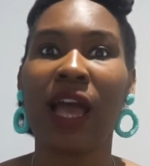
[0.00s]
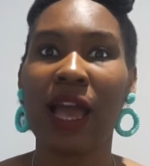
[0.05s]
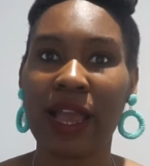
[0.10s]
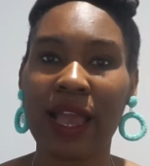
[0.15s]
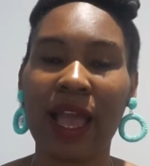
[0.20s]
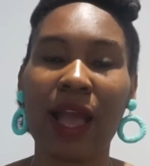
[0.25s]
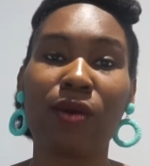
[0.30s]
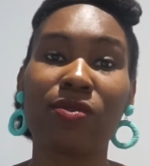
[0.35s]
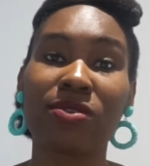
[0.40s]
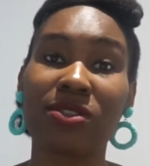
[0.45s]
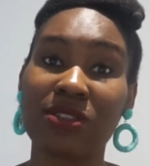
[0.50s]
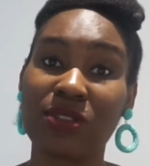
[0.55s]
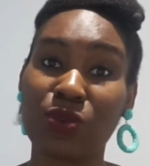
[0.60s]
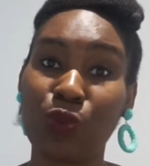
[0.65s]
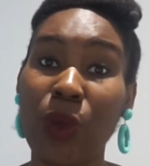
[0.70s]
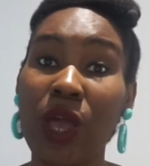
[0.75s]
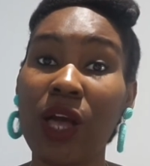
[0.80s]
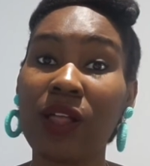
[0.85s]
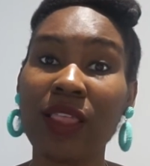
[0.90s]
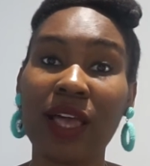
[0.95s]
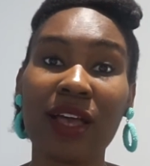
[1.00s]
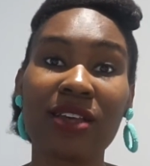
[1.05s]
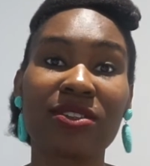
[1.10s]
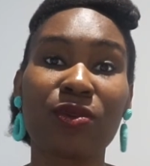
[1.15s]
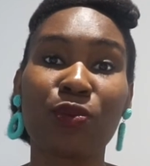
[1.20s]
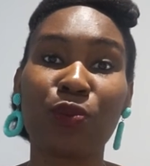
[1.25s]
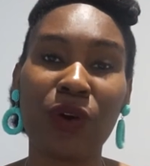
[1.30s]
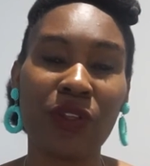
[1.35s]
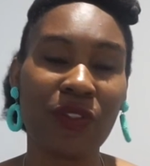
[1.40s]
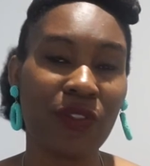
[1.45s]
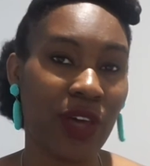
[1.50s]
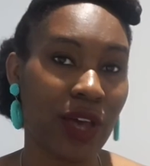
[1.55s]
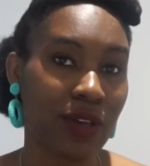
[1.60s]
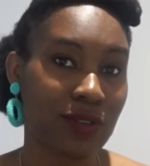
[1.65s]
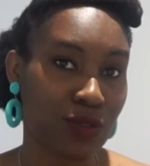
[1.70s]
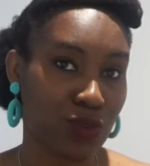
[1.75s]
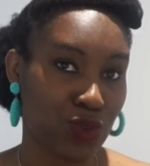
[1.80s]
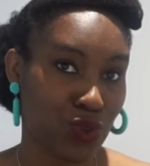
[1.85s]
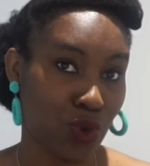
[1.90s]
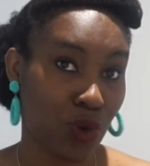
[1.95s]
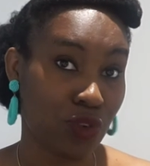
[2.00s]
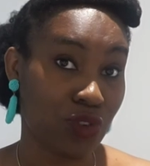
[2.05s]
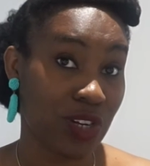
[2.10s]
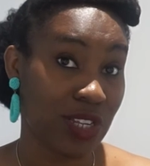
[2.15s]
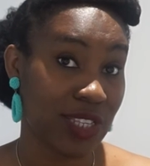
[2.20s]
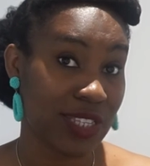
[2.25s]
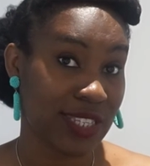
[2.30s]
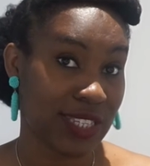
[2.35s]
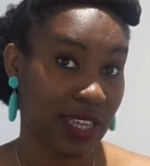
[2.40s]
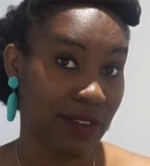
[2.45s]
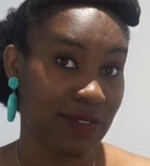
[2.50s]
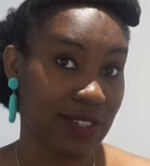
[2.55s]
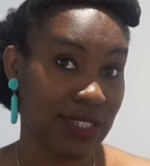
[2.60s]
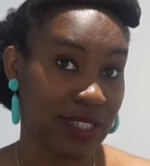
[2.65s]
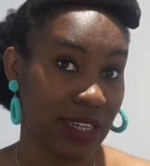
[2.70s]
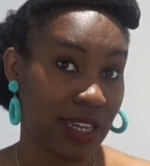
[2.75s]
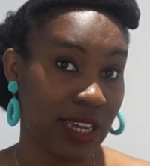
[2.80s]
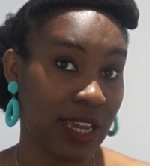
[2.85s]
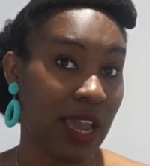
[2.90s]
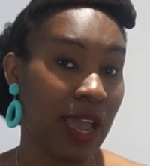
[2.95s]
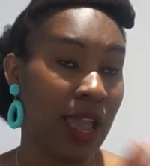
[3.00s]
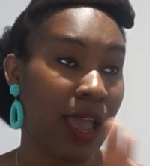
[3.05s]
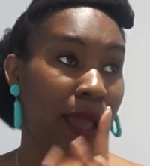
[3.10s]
accounts, as well as £1,270